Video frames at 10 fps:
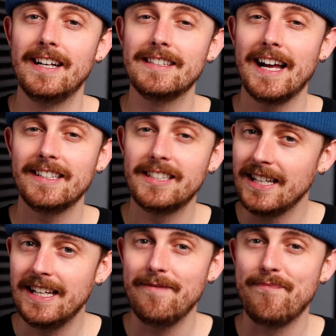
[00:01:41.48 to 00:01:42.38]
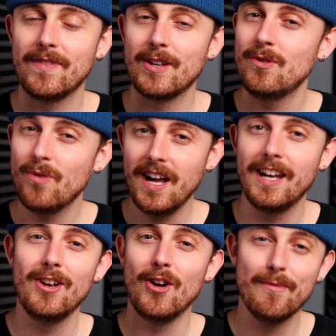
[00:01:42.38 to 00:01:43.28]
It's actually quite a
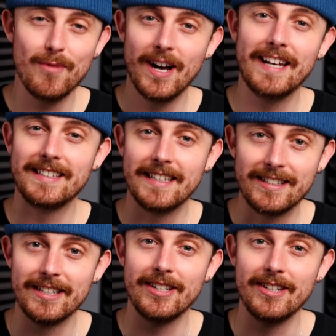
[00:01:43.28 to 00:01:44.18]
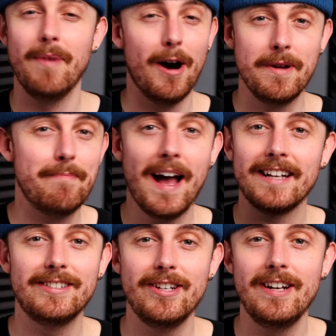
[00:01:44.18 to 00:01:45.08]
lot more editing to do. But I'll be back
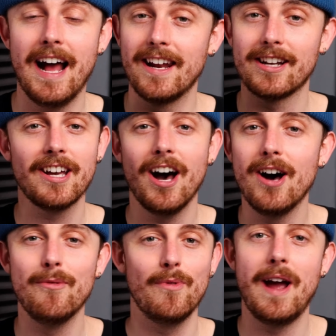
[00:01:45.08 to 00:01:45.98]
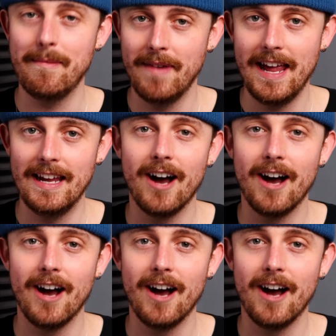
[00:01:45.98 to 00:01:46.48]
soon, and I can't wait, mate.